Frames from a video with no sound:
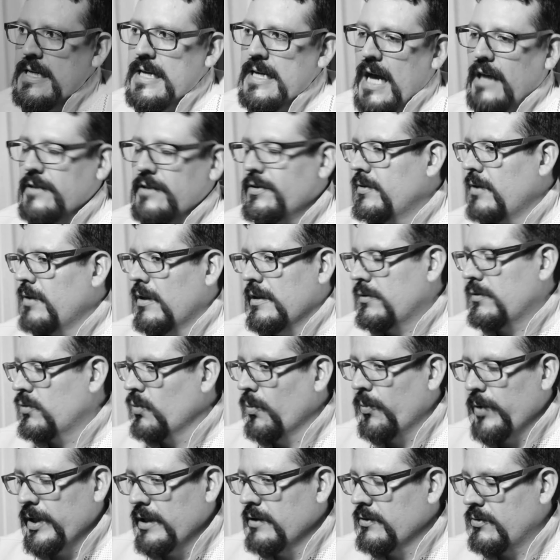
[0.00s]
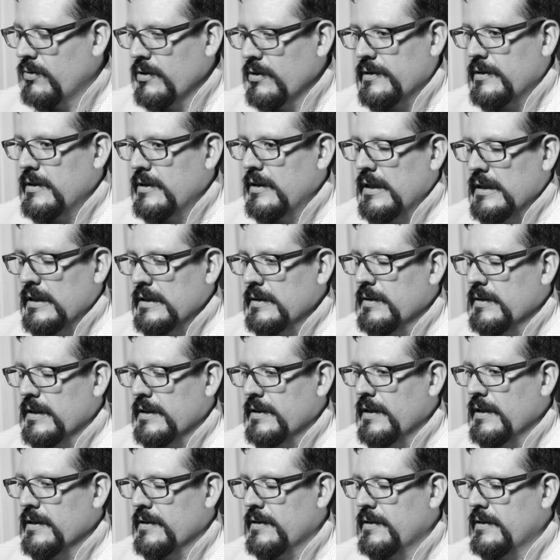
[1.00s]
I started to be interested in
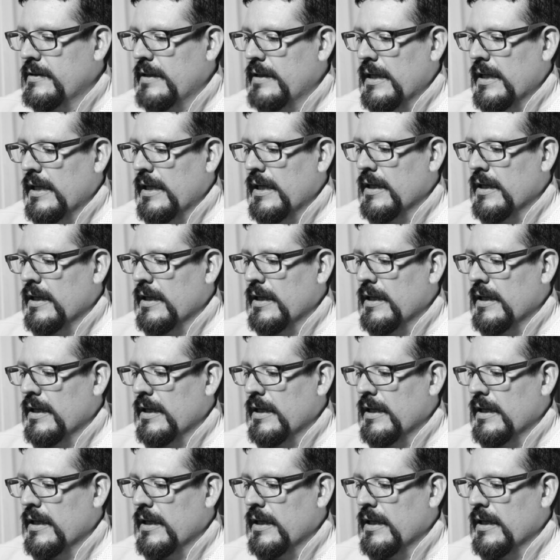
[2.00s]
this